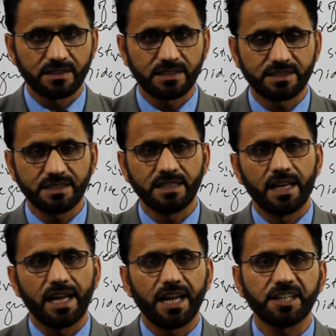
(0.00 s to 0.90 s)
This is
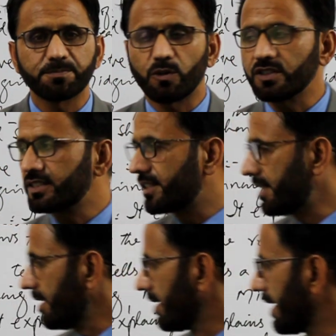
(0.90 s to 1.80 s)

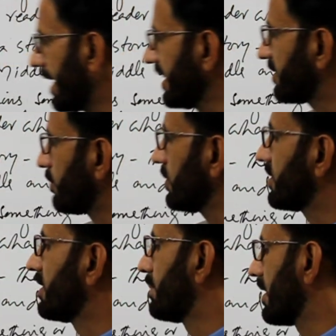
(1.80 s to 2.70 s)
expository
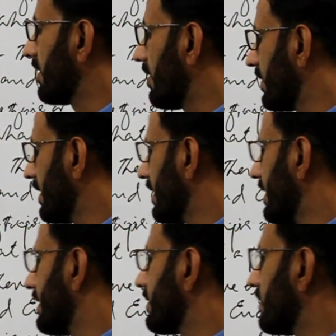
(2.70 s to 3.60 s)
paragraph.
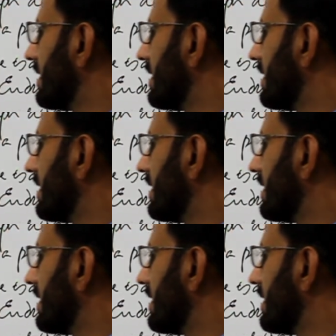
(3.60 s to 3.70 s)
So